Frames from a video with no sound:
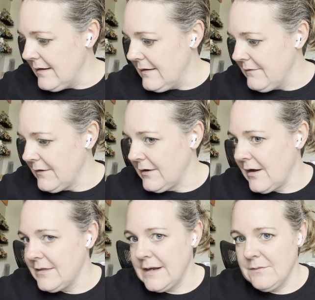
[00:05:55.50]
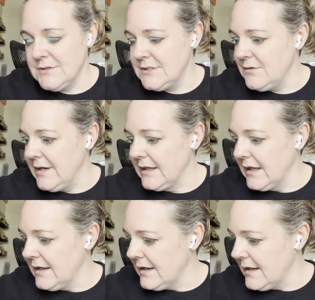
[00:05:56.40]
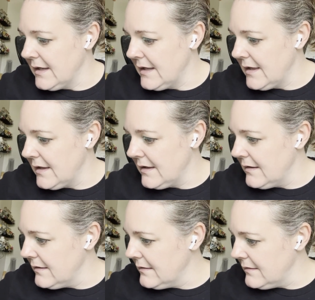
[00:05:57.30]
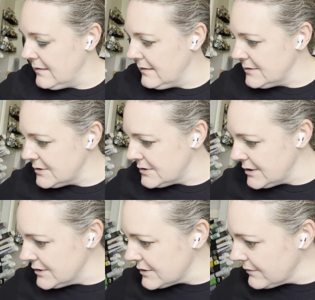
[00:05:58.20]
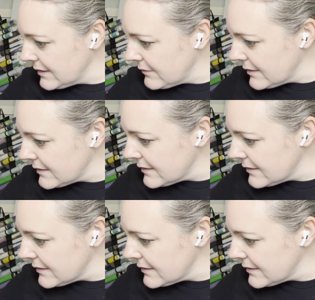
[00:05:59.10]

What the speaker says: I forgot that I was doing, let's just change it really quick.